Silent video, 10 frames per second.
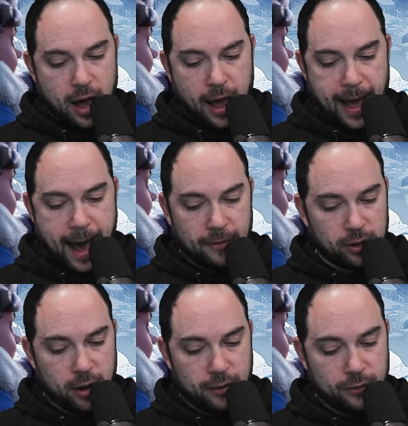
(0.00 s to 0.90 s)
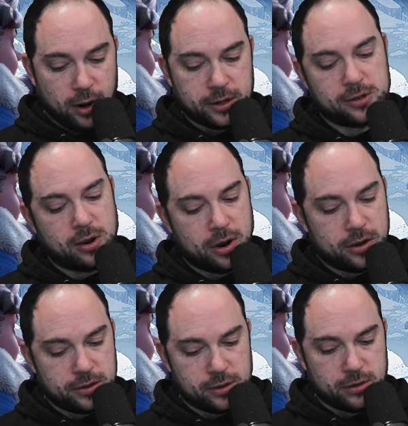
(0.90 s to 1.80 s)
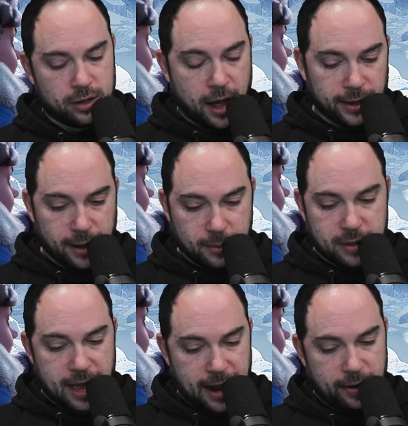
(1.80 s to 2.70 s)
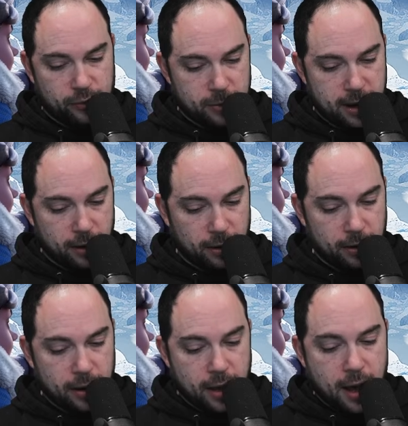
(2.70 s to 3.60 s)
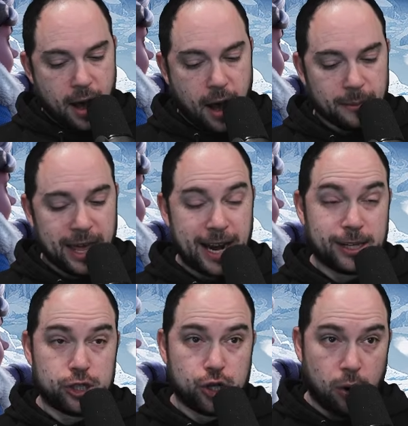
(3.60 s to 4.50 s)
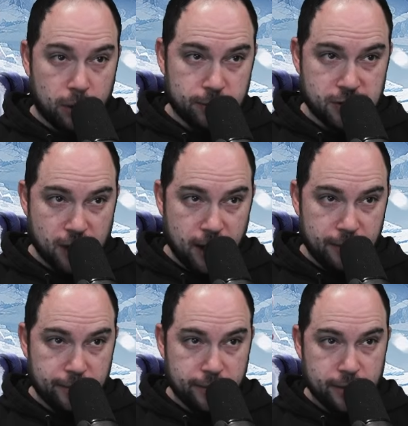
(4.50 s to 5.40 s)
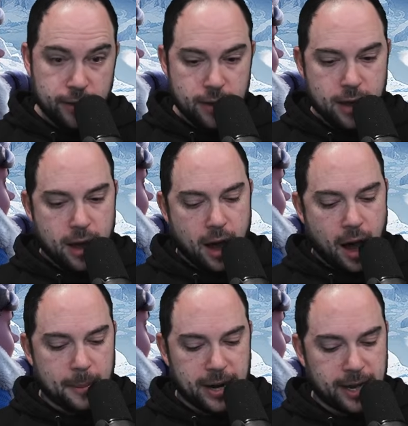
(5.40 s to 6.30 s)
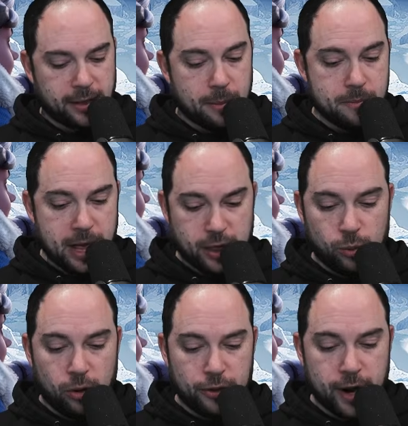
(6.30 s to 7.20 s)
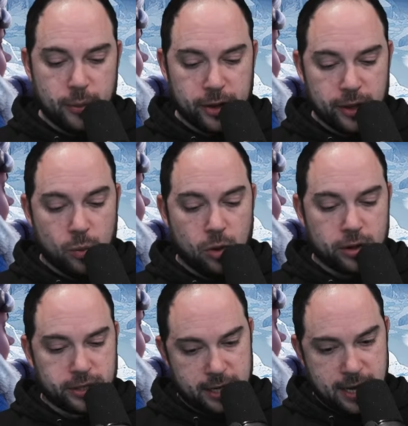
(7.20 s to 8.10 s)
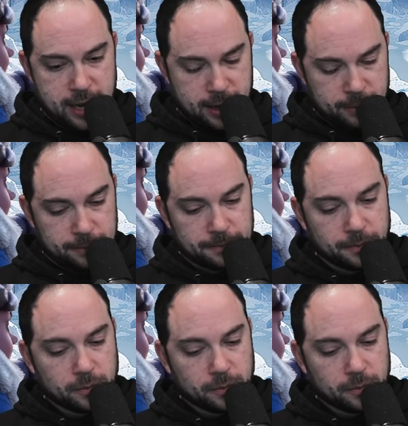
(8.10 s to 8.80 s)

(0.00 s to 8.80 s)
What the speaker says: I have a lot of Frost Stars. There's a lot that I'm getting from here. I'm getting charm stuff. I'm going to get the mithril that I really want and need.